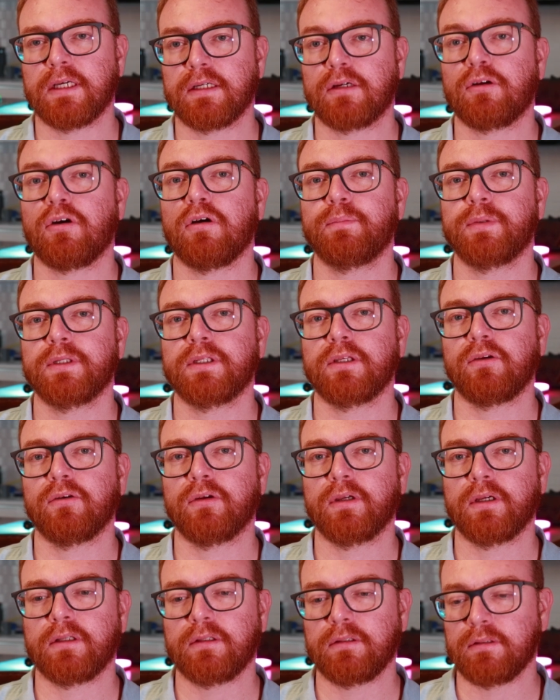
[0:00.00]
and copy the
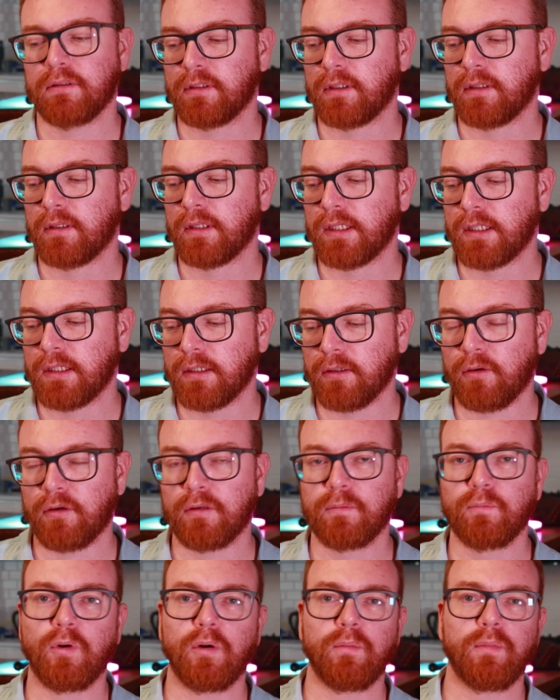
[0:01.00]
URL
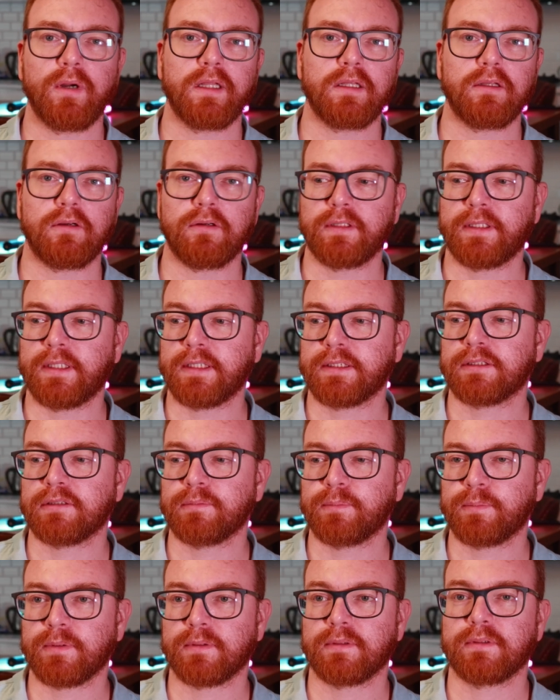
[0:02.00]
on mobile, on
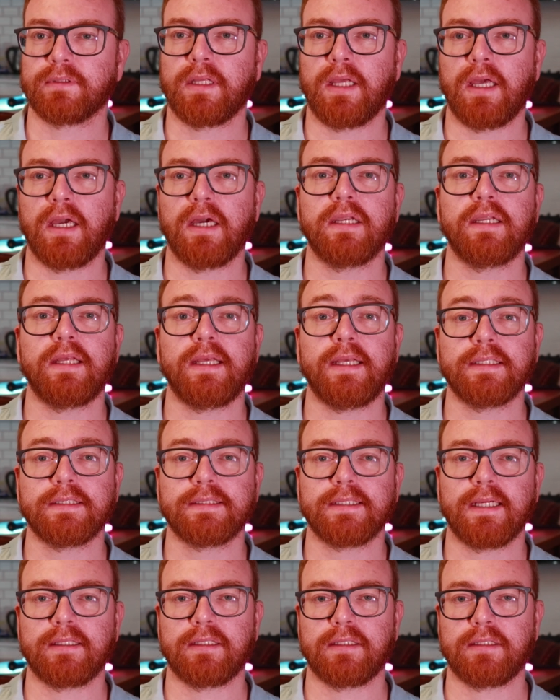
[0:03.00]
desktop, and
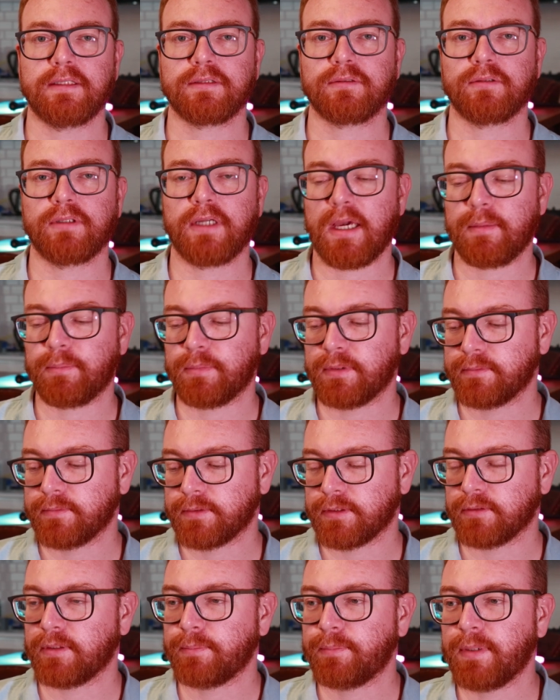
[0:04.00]
inside the Discord app.
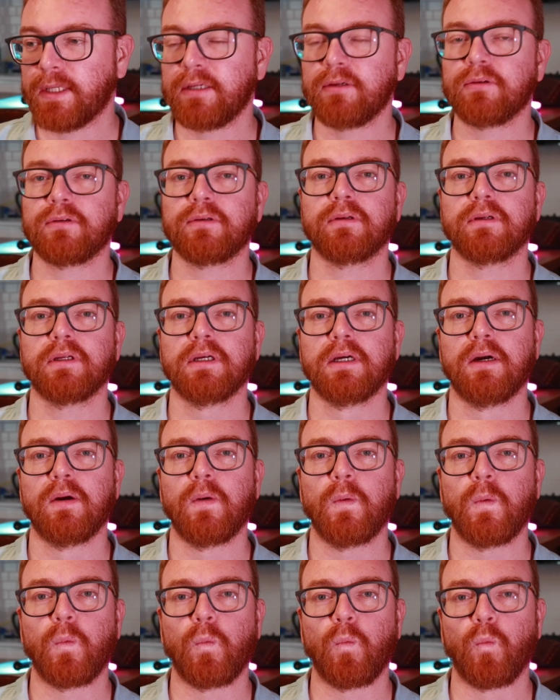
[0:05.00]
So depending on
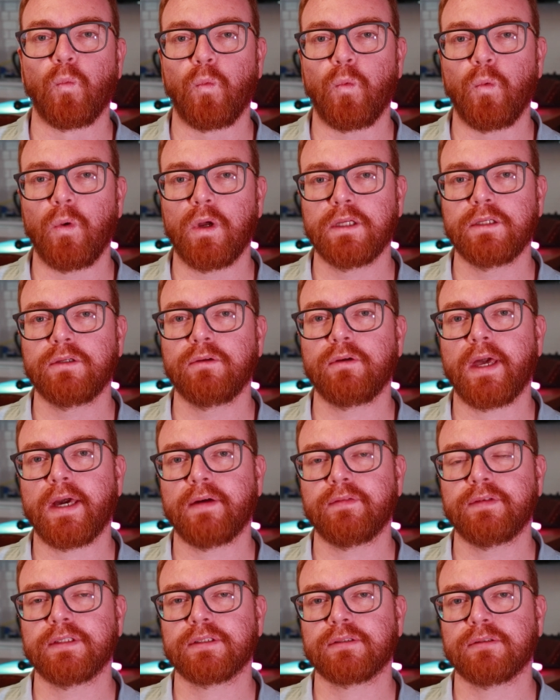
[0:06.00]
where do you
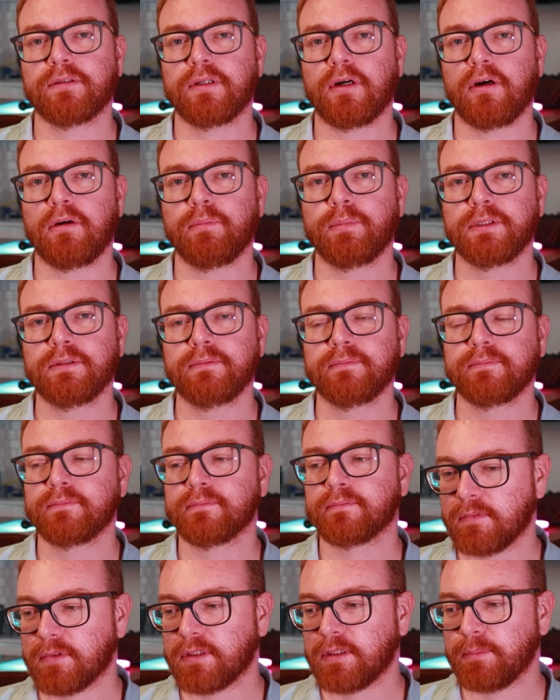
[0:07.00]
have Discord open,
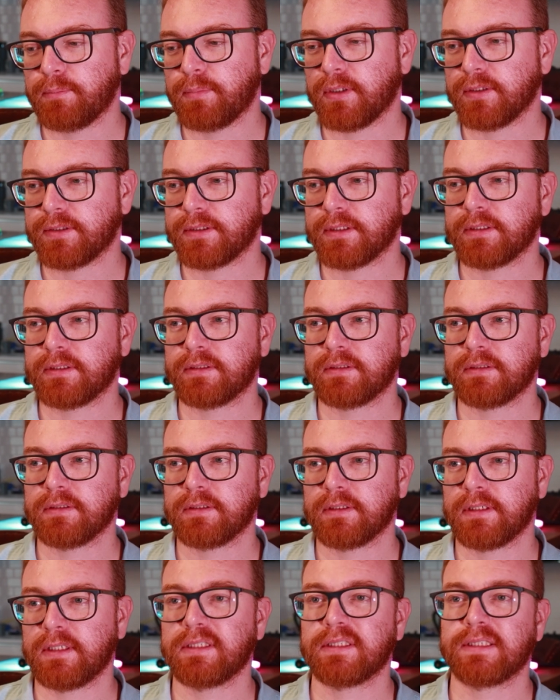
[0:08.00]
the process
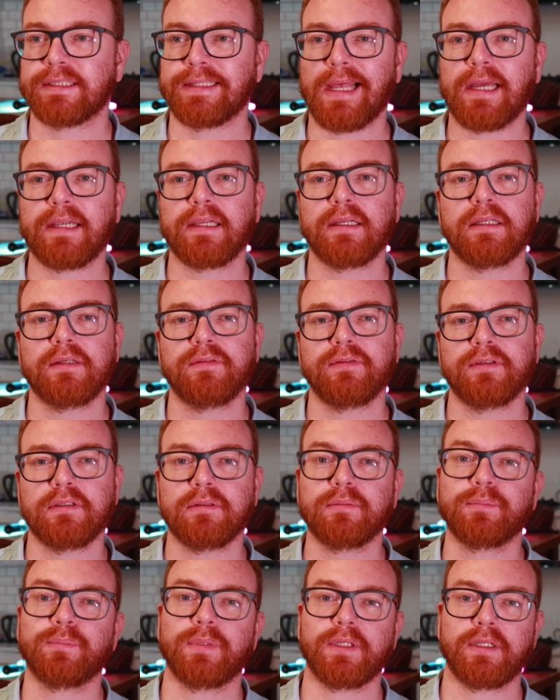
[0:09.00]
is slightly
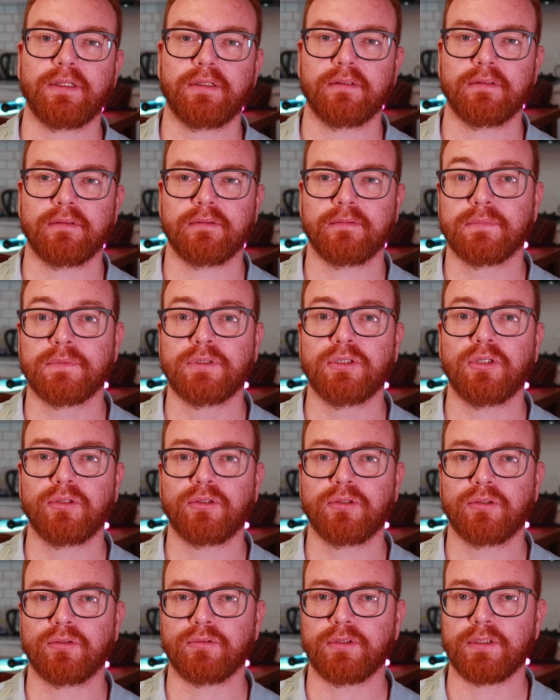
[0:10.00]
different, but
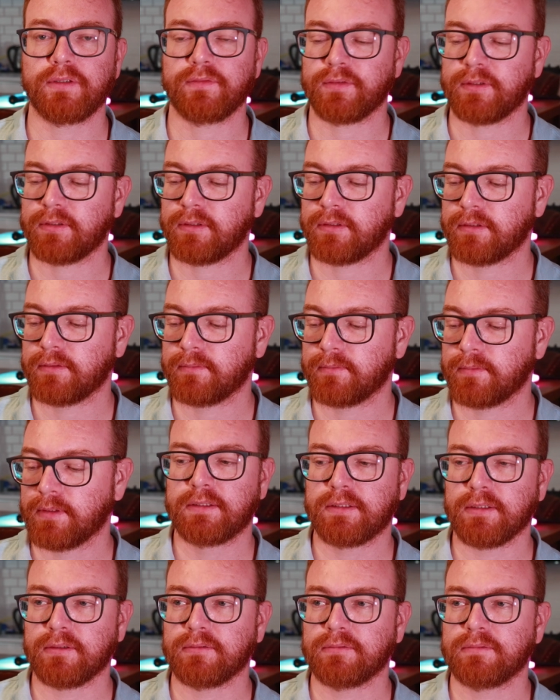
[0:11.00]
not too different.
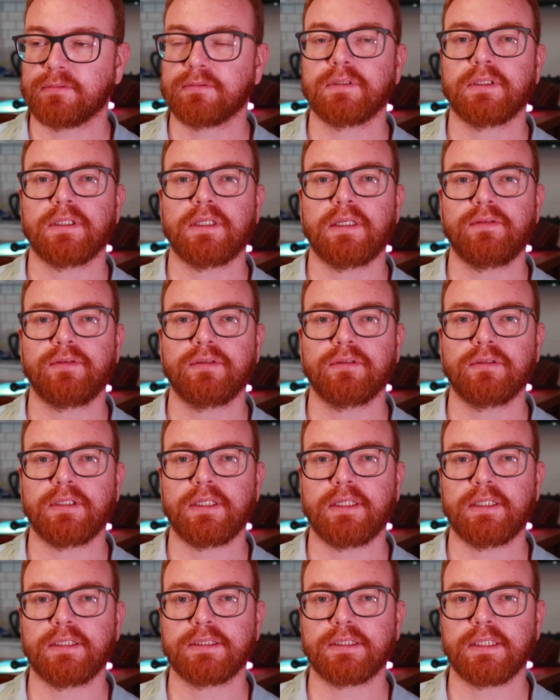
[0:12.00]
So if
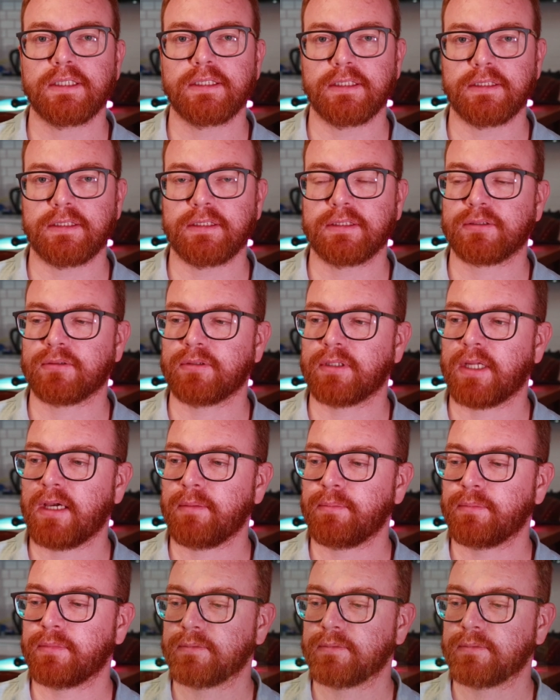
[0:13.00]
you're inside the Discord app,